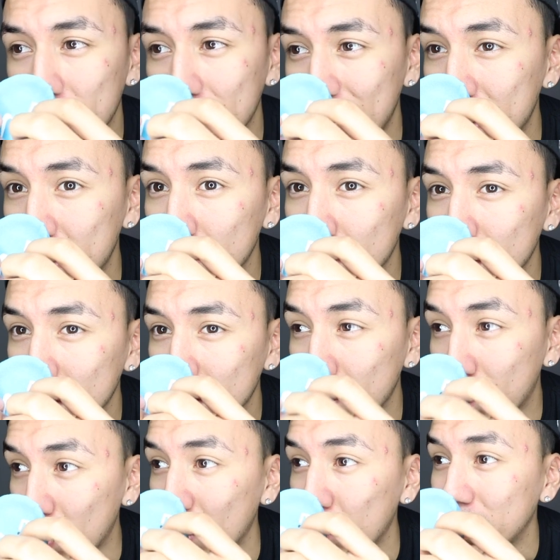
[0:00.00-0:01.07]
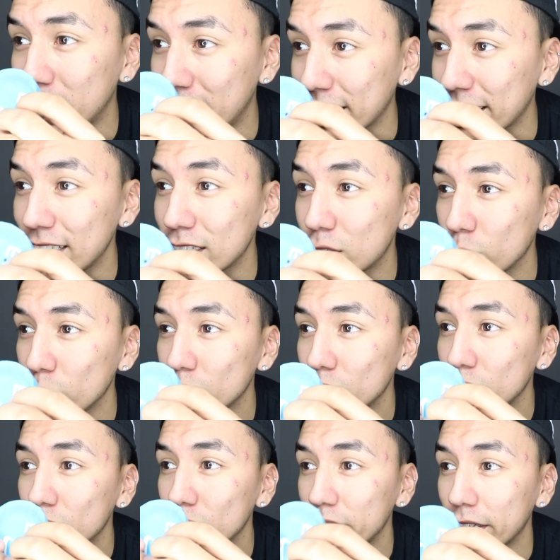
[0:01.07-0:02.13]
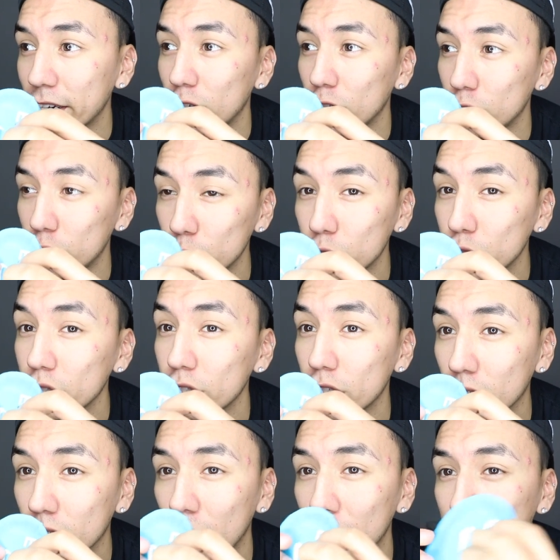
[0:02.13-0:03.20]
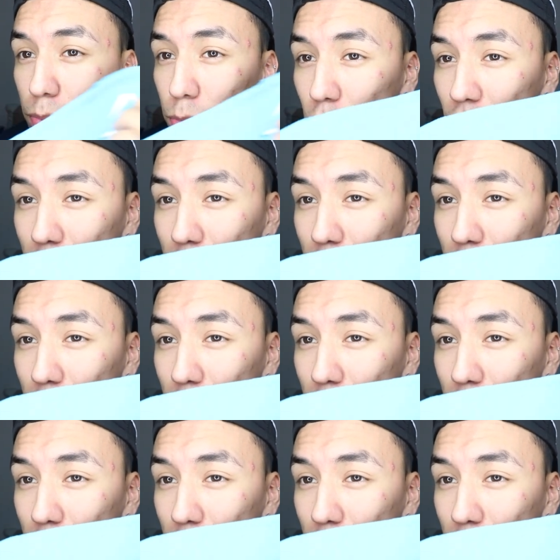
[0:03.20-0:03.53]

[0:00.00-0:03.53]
And the problem with thick insoles, they are usually uncomfortable,